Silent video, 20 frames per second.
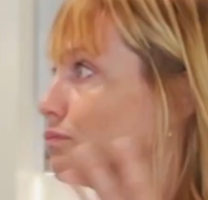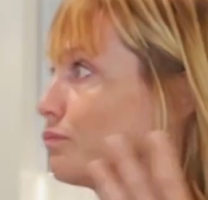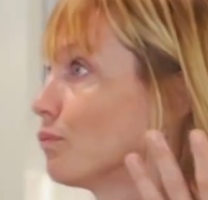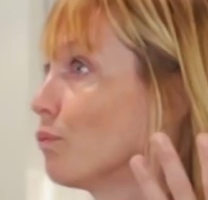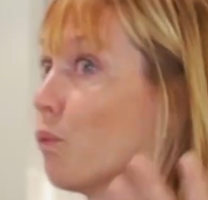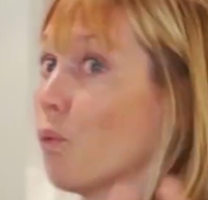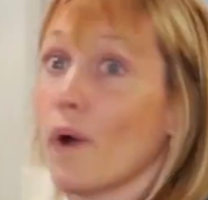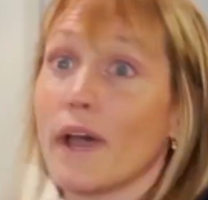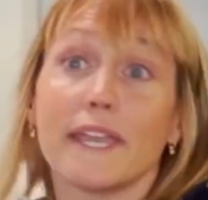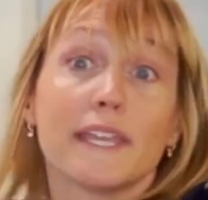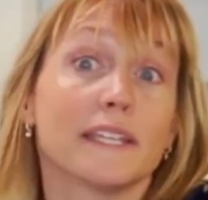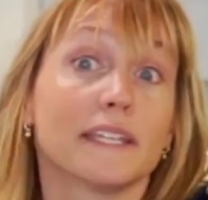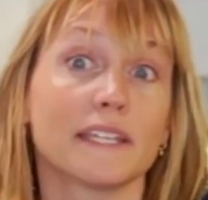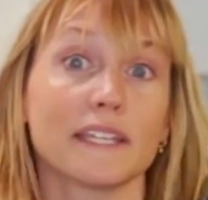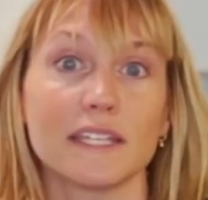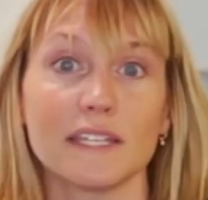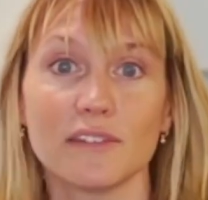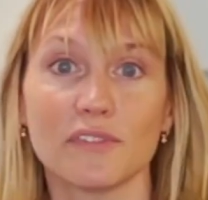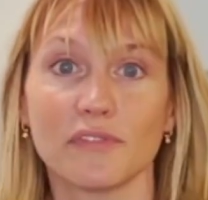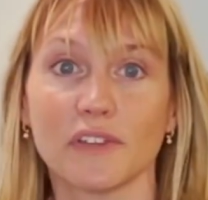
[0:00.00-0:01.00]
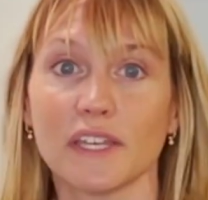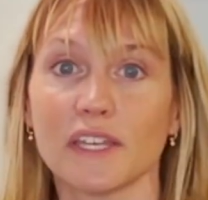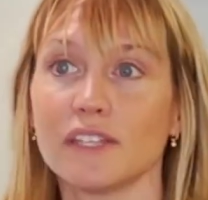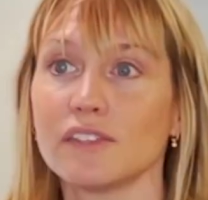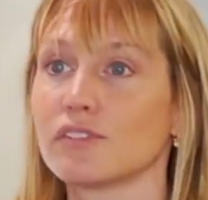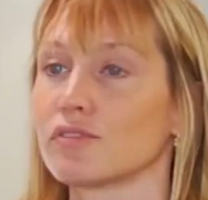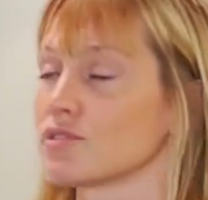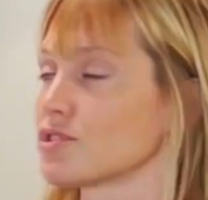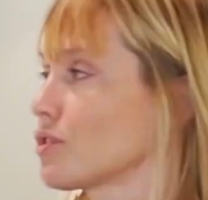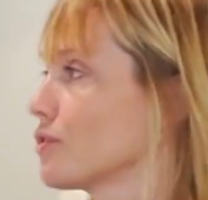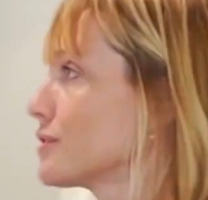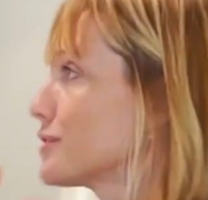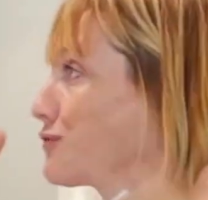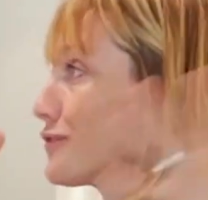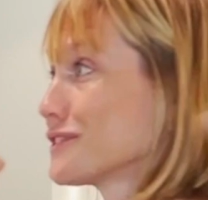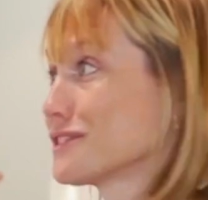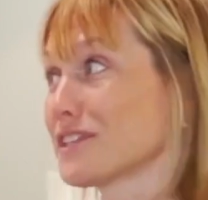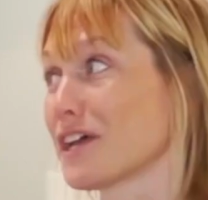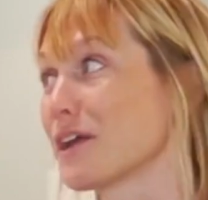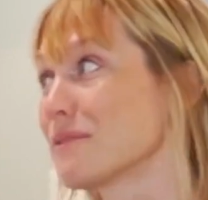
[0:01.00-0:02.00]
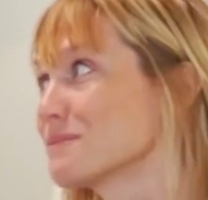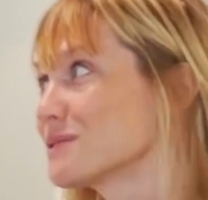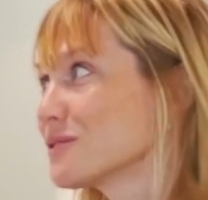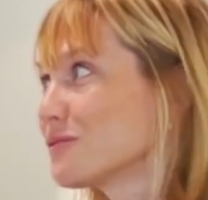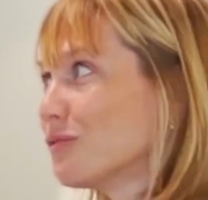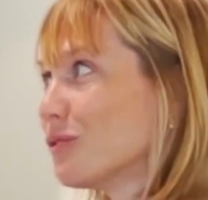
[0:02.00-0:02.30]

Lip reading: white, even there's all different types of